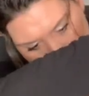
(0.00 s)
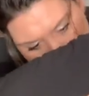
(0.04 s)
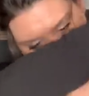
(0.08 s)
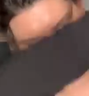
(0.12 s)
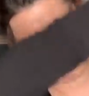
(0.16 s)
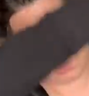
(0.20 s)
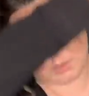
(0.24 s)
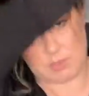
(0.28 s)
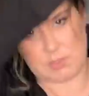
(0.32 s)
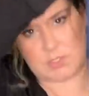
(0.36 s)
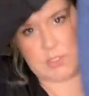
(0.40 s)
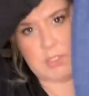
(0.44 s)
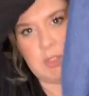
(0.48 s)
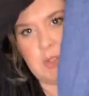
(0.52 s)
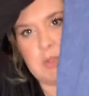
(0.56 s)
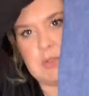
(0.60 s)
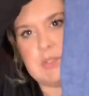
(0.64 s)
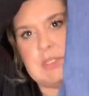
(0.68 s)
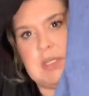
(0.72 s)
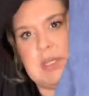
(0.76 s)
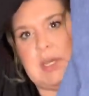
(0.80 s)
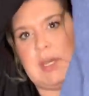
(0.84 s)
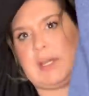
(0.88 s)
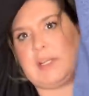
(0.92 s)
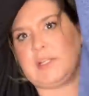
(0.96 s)
Oh, it's
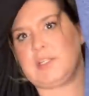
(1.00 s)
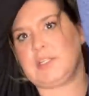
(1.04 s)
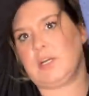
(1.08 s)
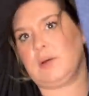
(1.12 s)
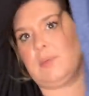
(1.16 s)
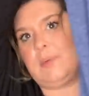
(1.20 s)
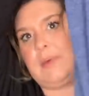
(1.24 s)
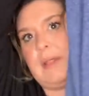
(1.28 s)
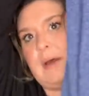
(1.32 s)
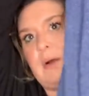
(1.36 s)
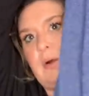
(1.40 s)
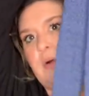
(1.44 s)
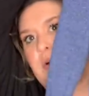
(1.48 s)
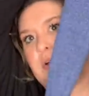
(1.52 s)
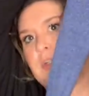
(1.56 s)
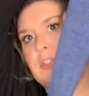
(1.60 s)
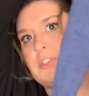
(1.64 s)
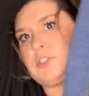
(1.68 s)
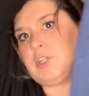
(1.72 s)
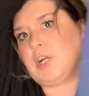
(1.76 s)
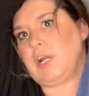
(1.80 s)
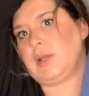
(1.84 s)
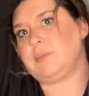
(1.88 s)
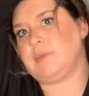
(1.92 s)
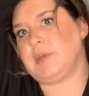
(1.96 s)
Lucy. I could tell by that orange
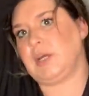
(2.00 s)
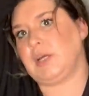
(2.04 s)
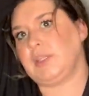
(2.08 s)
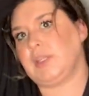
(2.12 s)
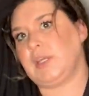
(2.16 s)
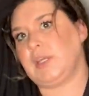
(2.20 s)
stripe down